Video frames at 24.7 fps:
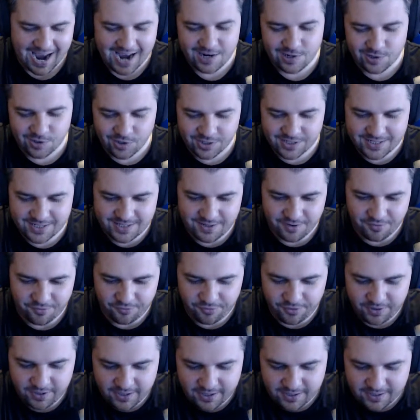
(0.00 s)
of looks
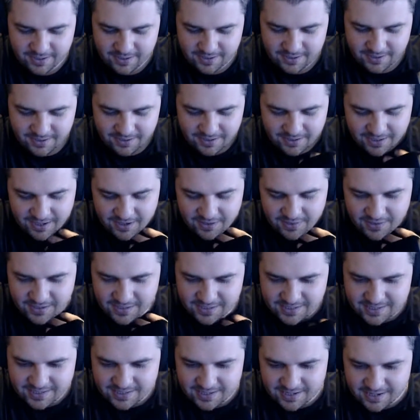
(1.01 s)
defeated in
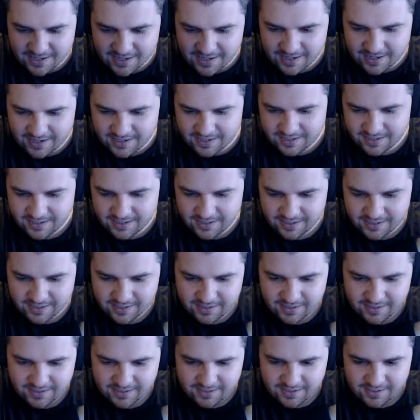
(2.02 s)
this uh,
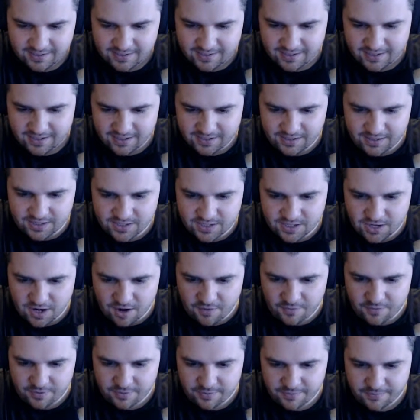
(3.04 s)
in this
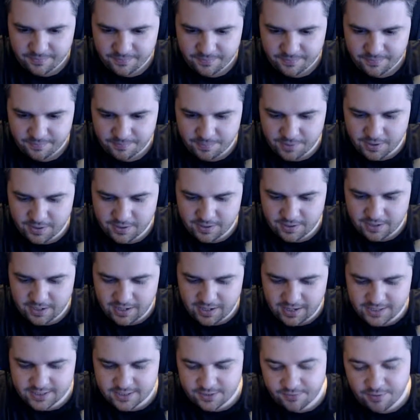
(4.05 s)
cover, but it
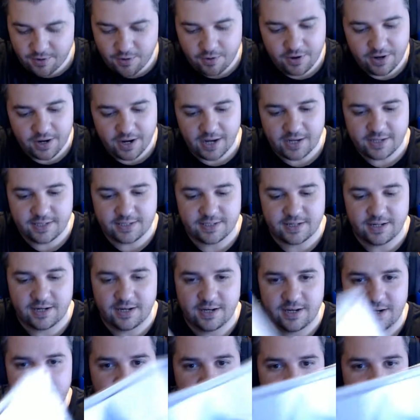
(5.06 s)
is a very nice uh,